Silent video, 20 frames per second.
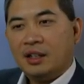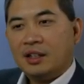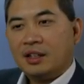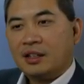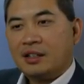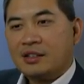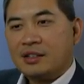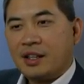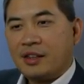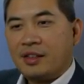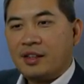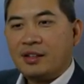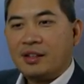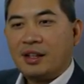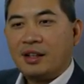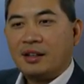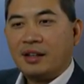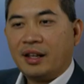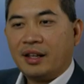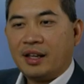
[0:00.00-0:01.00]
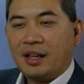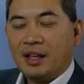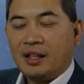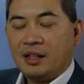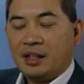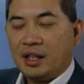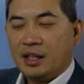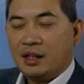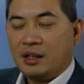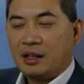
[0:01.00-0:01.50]
Because I think that like in
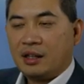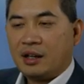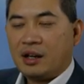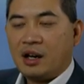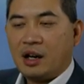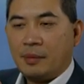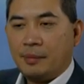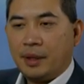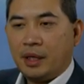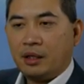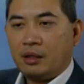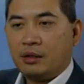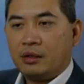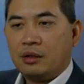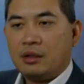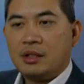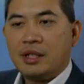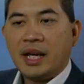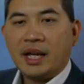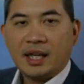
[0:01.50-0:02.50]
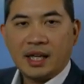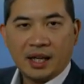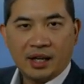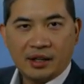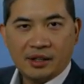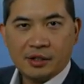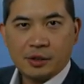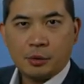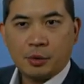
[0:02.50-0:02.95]
in the coming decades,